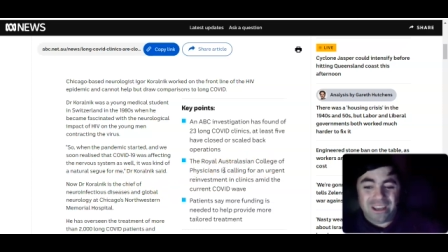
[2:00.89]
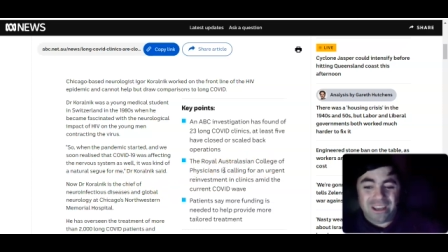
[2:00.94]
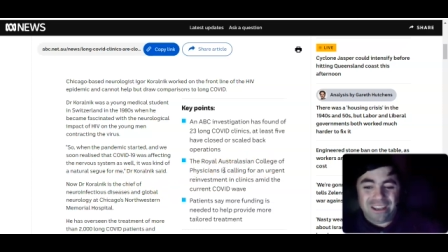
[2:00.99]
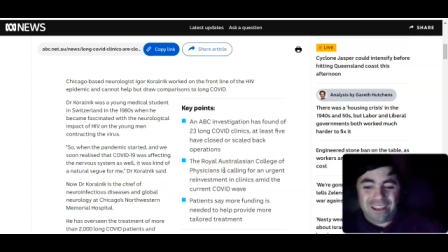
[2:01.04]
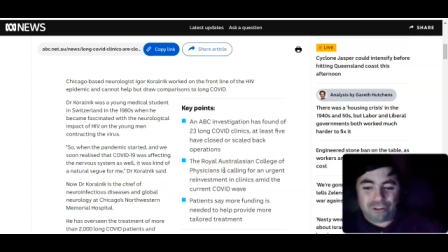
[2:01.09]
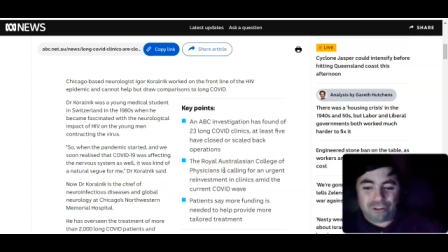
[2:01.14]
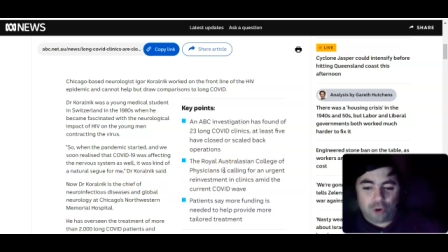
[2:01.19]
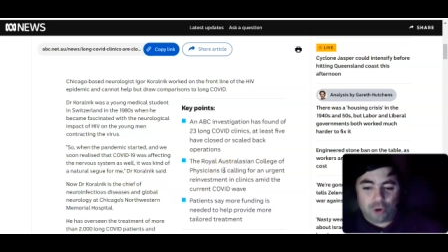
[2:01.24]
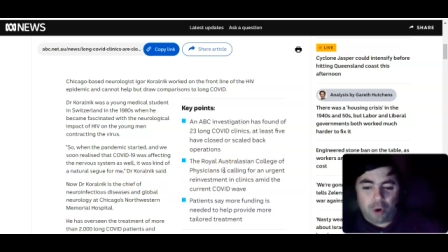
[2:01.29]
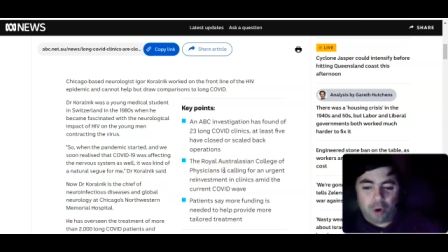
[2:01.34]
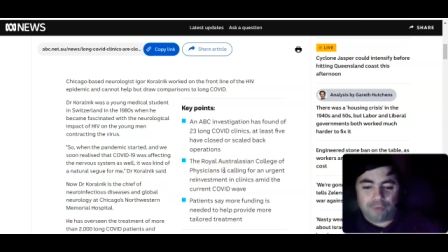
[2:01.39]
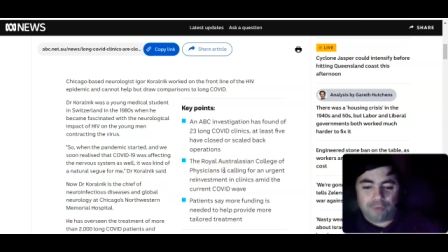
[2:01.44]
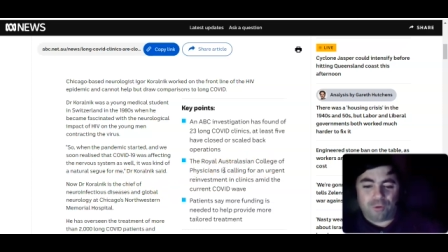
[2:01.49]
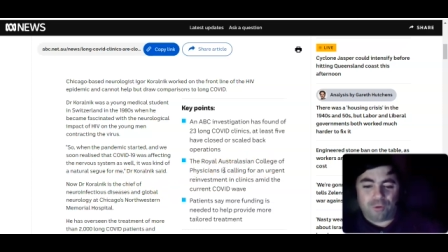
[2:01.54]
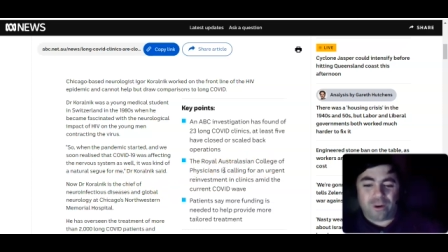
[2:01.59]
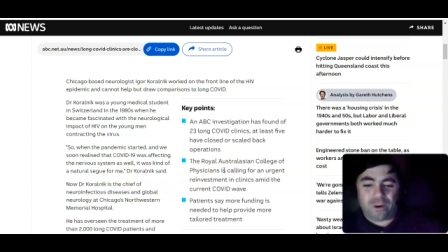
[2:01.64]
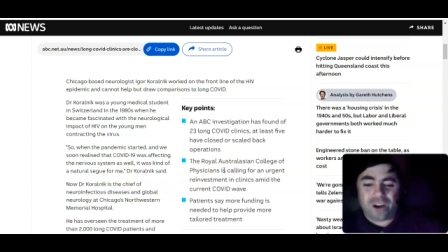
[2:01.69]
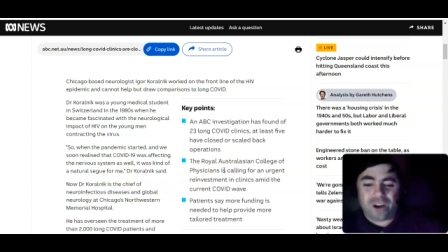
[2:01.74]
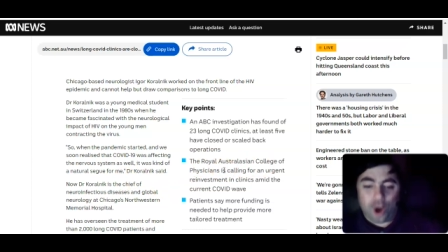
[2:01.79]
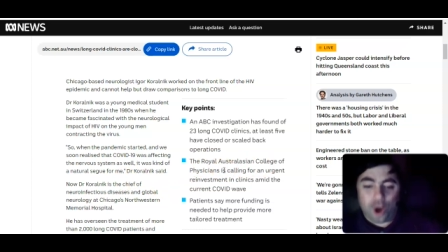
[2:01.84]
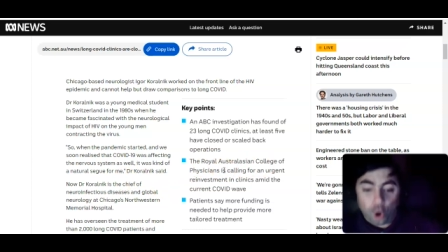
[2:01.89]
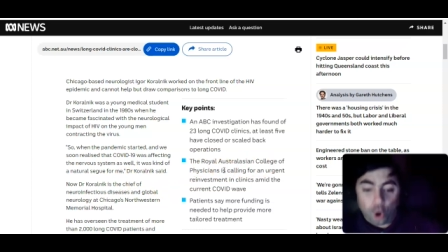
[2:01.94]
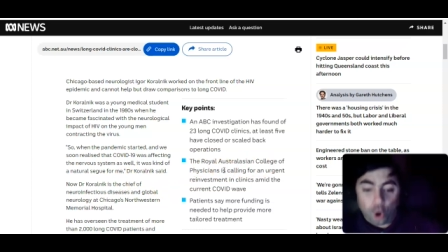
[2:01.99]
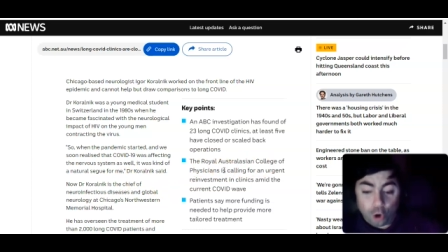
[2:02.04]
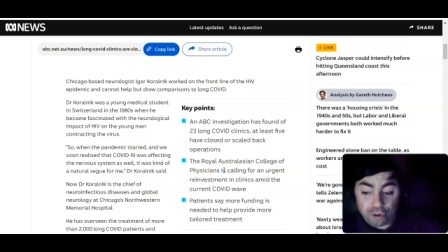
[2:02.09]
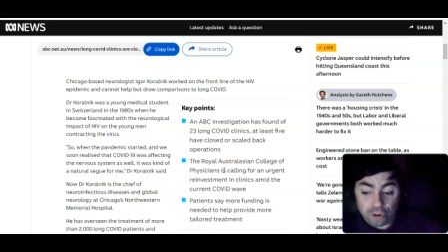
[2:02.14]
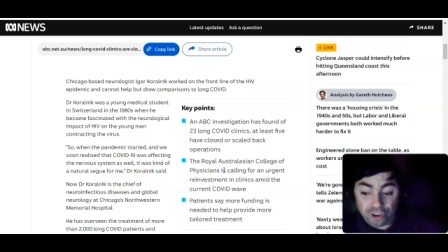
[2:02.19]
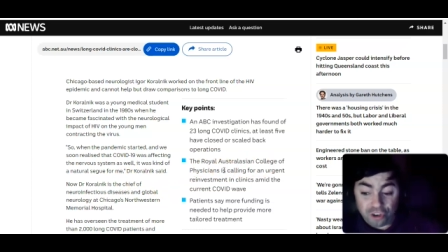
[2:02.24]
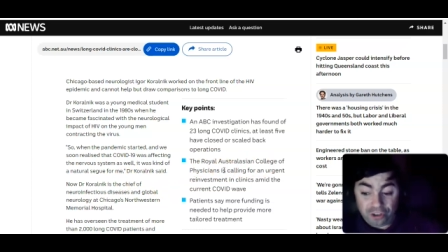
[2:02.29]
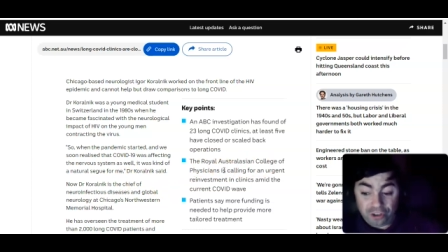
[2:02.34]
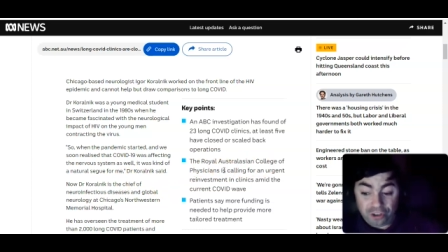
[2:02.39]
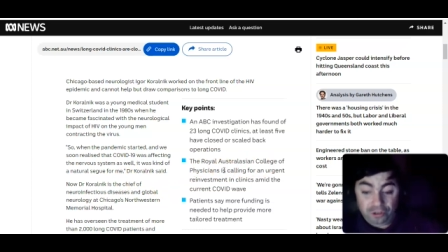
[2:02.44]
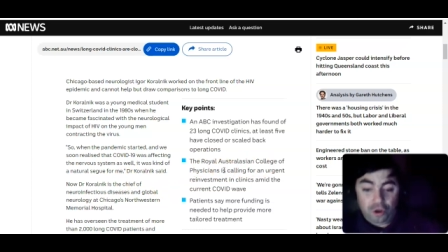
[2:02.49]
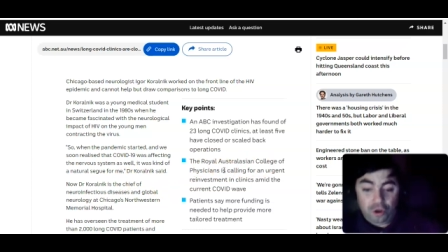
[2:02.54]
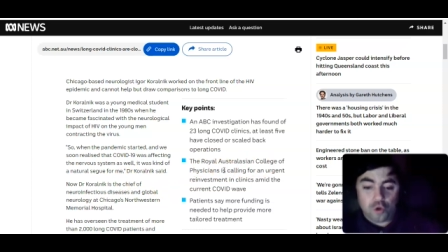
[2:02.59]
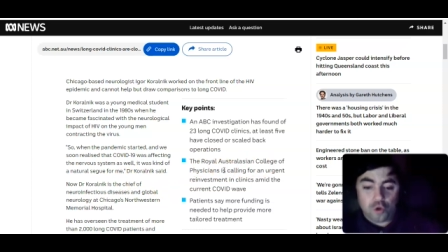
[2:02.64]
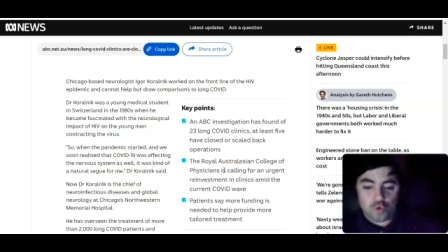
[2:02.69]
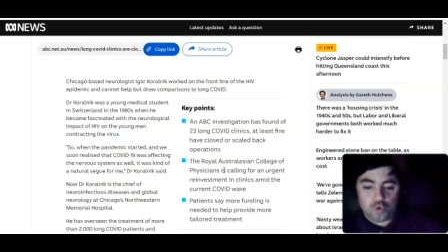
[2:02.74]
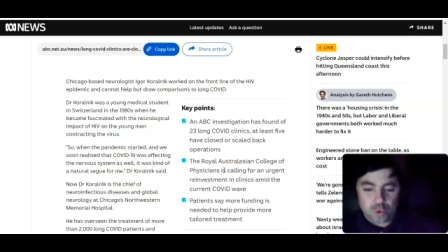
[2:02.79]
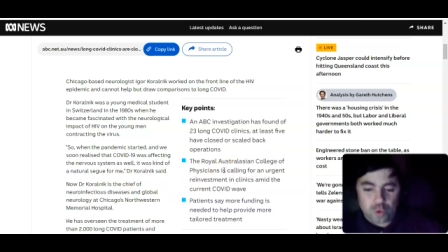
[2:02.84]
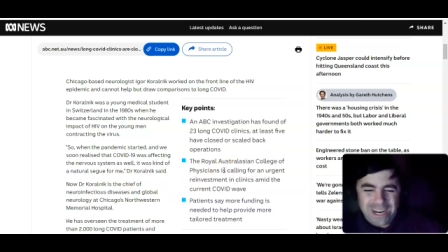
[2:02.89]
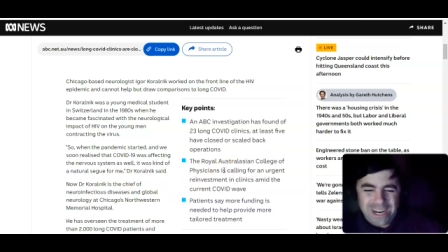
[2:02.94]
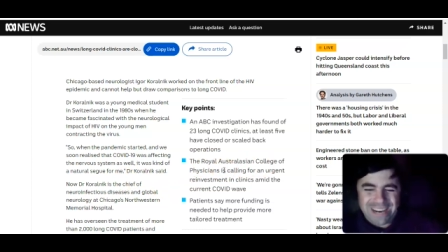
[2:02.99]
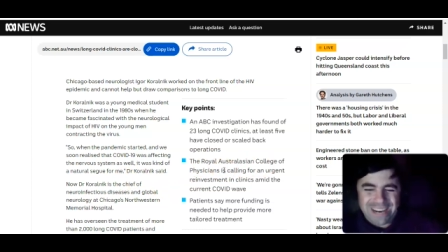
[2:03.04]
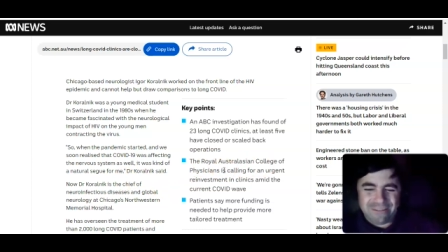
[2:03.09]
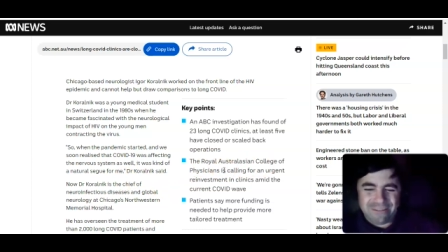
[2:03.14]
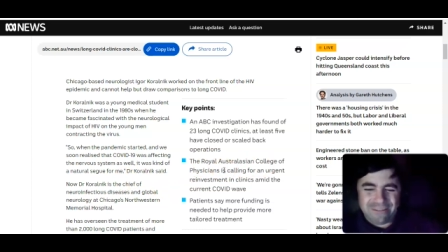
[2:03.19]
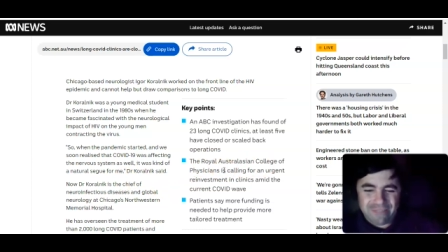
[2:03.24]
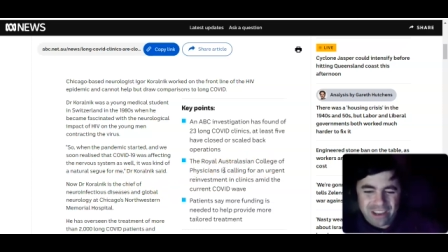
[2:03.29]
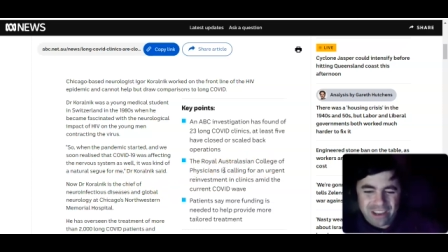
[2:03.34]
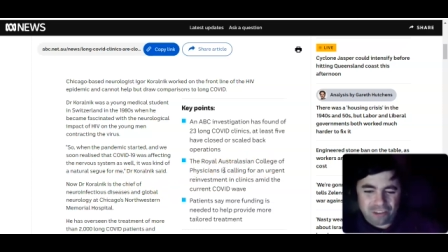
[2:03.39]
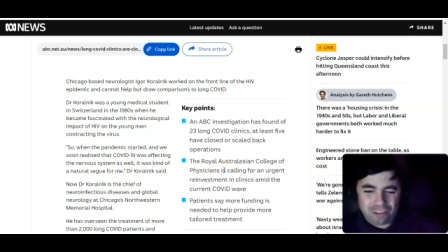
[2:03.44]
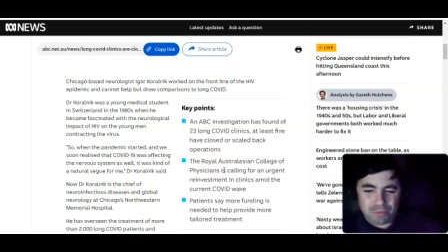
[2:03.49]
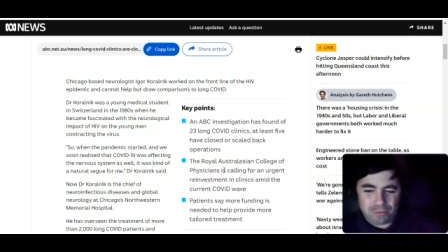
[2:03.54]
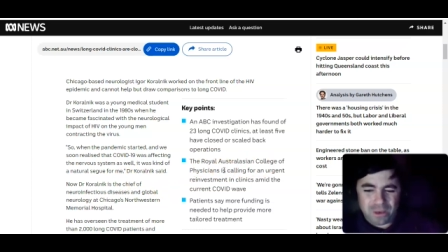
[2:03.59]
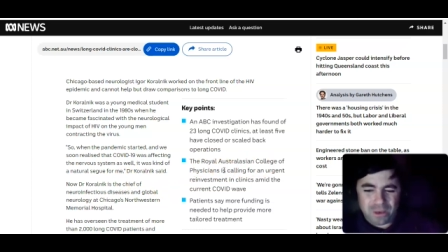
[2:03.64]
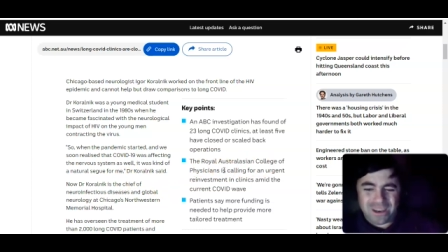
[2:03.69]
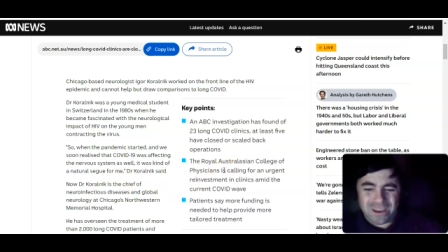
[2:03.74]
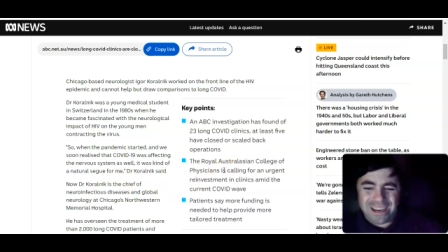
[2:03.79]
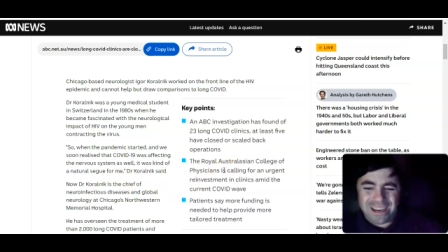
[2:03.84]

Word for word: is calling for an urgent reinvestment